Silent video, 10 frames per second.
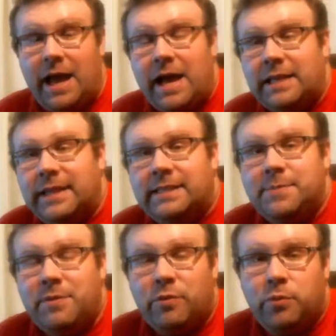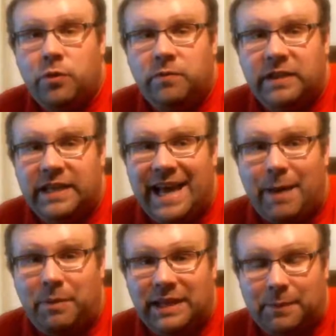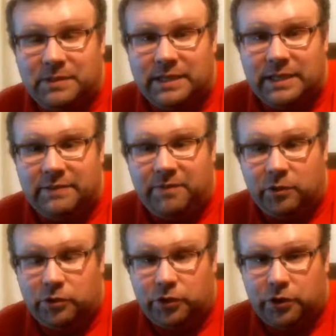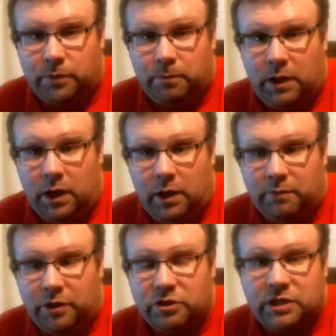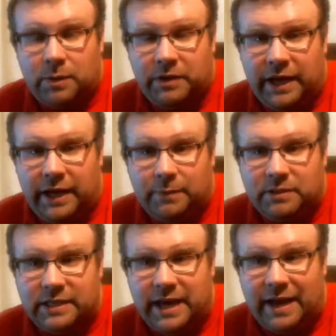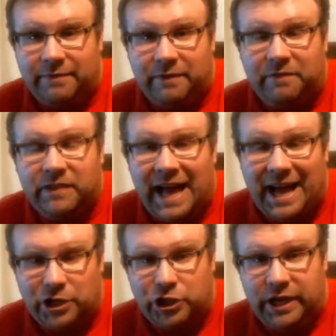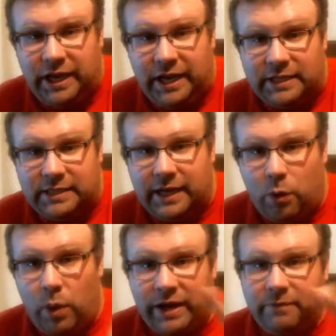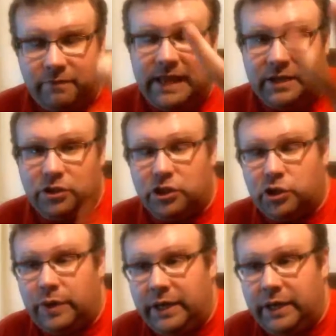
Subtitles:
lets me remove the epilepsy filter. There are some games that have a flash in NES, like a white flash on the screen.